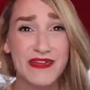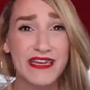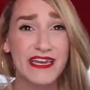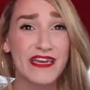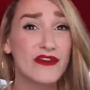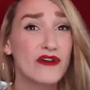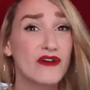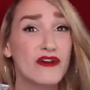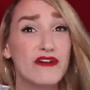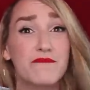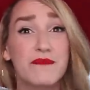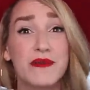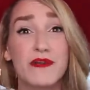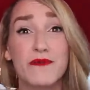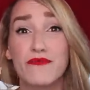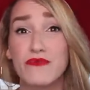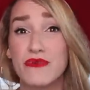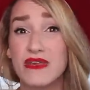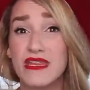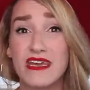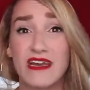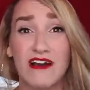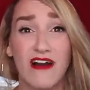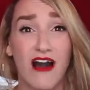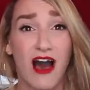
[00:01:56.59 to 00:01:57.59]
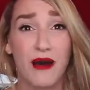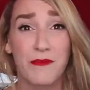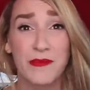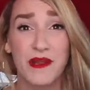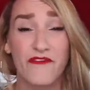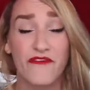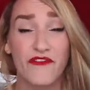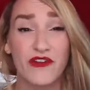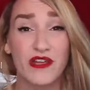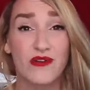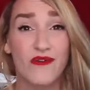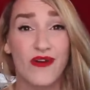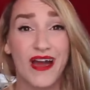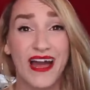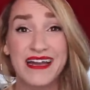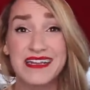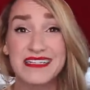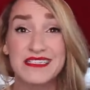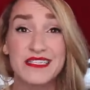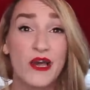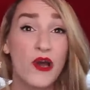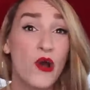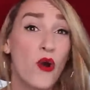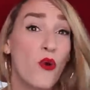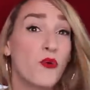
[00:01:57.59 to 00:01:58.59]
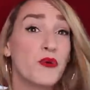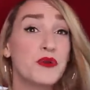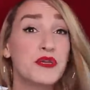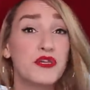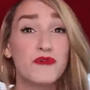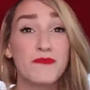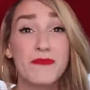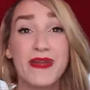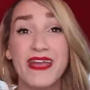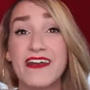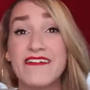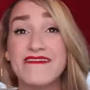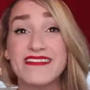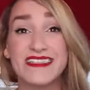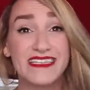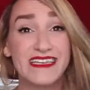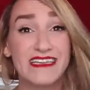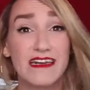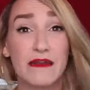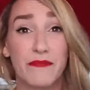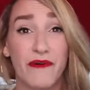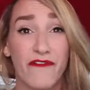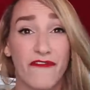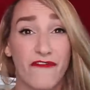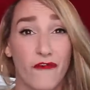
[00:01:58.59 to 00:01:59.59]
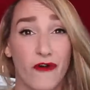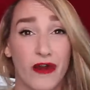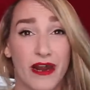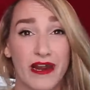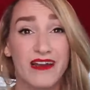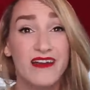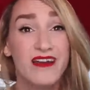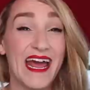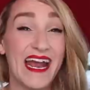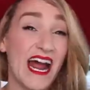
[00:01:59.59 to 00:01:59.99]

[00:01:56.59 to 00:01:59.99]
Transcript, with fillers: me could be really common for you guys, or you may have seen it before.